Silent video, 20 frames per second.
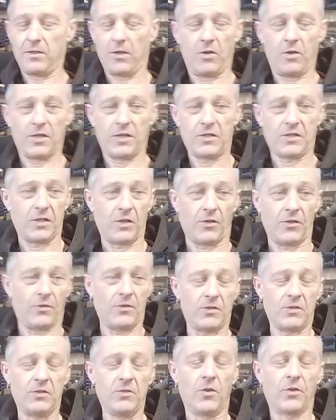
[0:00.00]
honest to God,
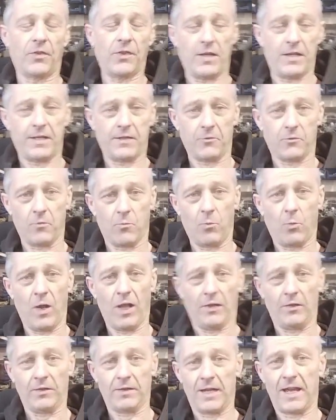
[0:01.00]
there is nothing he couldn't
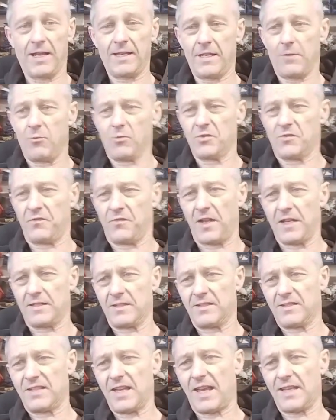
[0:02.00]
weld, and it was
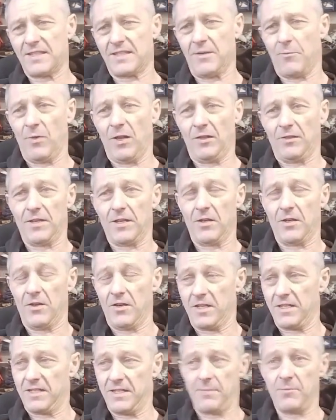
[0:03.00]
fantastic welding,
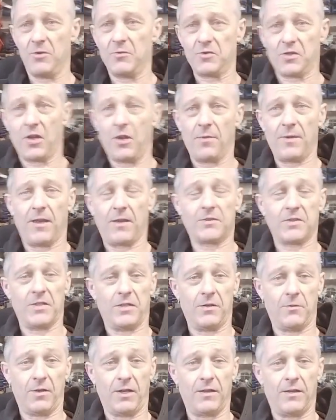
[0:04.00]
and it's him who taught me how to
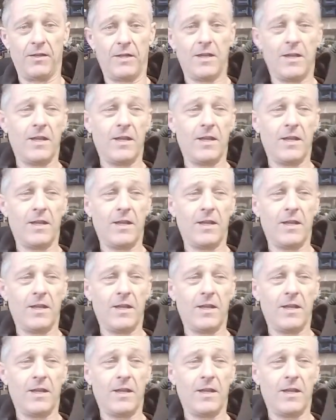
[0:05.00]
do it.